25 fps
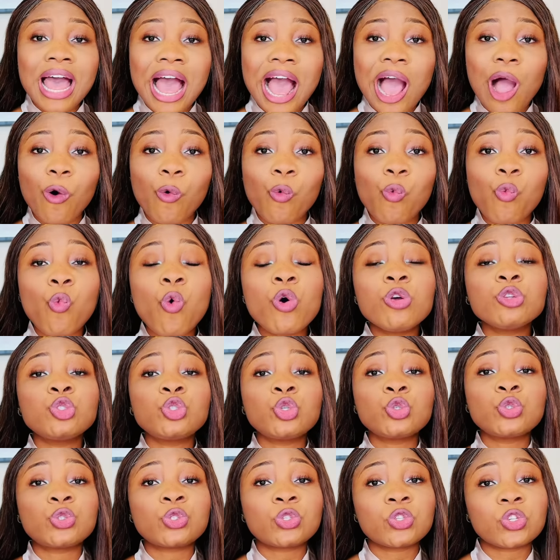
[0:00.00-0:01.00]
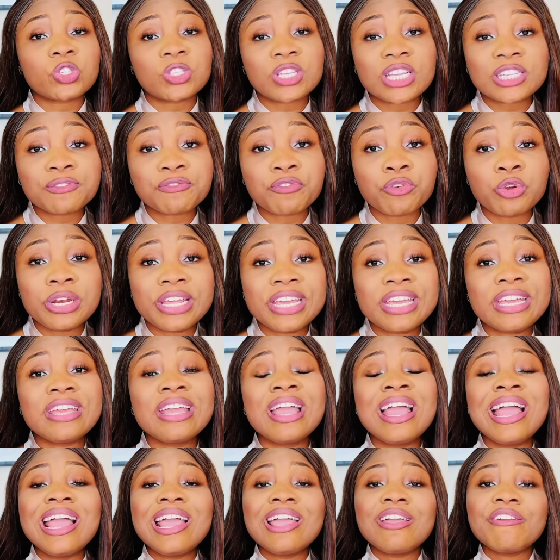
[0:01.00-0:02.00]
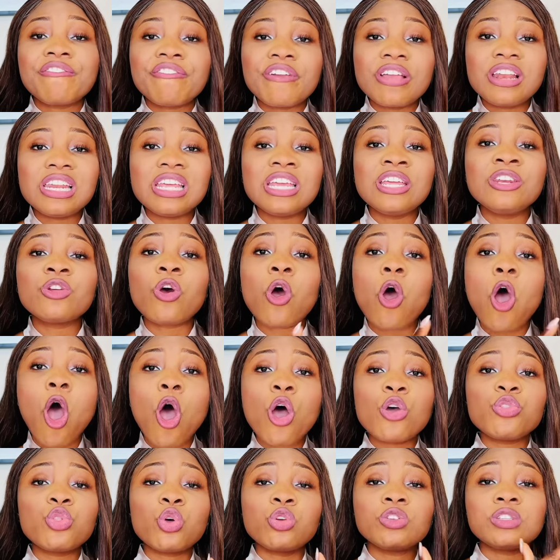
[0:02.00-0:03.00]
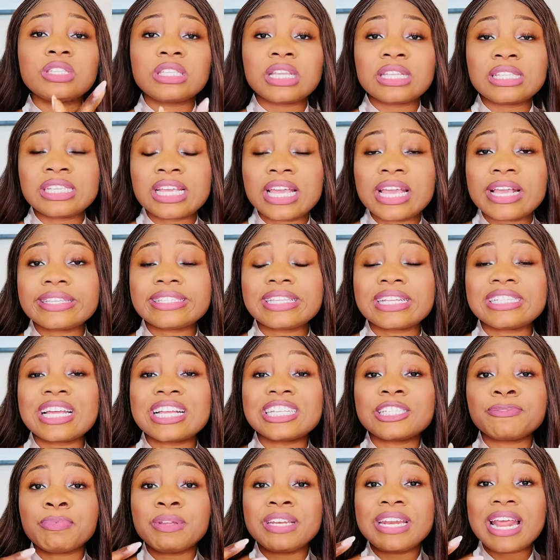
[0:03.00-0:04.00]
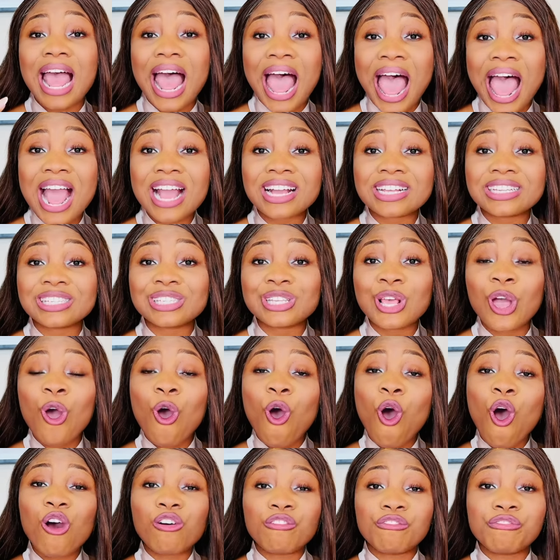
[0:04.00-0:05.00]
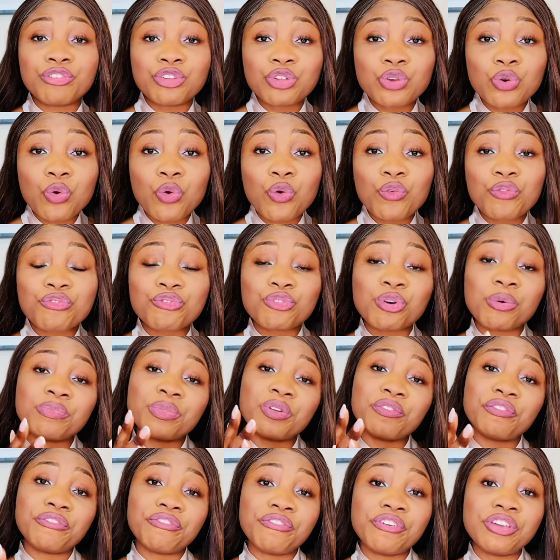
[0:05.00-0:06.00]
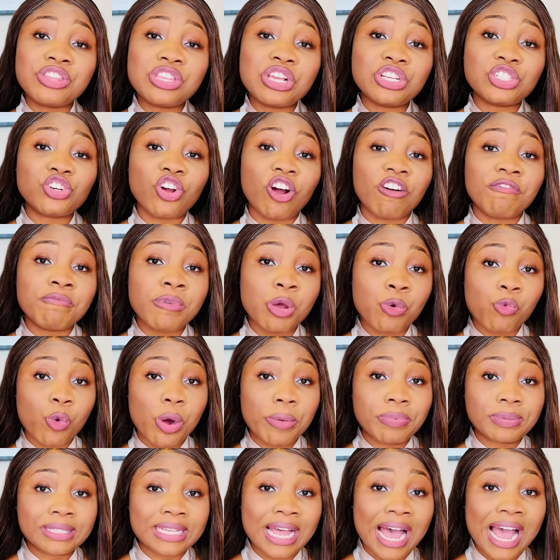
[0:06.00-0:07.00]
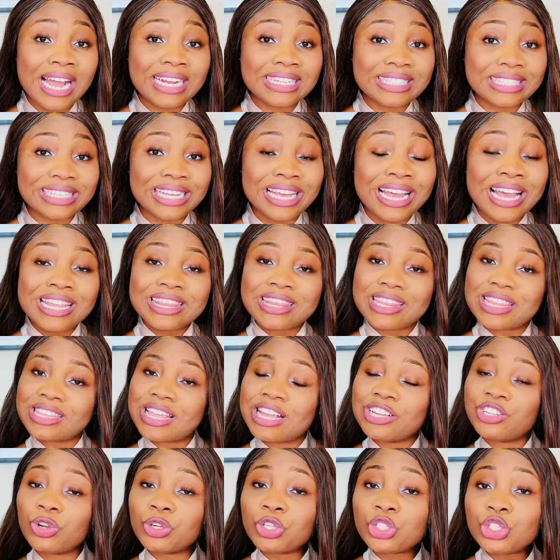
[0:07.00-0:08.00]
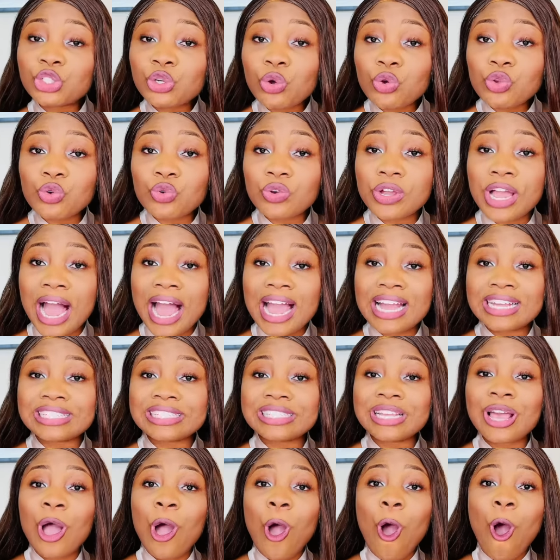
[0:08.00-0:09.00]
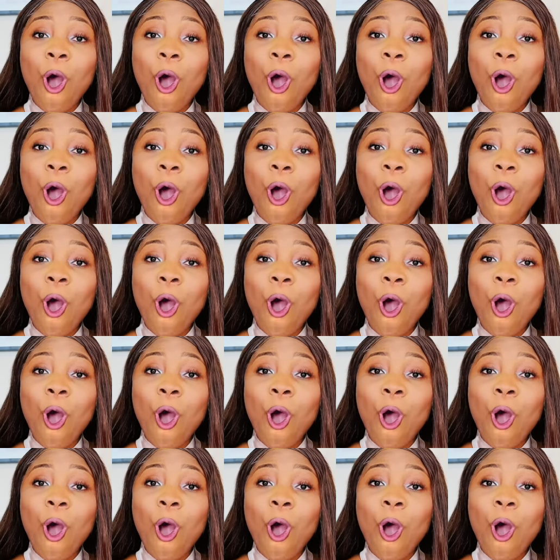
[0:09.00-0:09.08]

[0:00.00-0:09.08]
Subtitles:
Now, once you successfully fill in all those details that has been asked of you from the Finnish government website that I just showed you guys,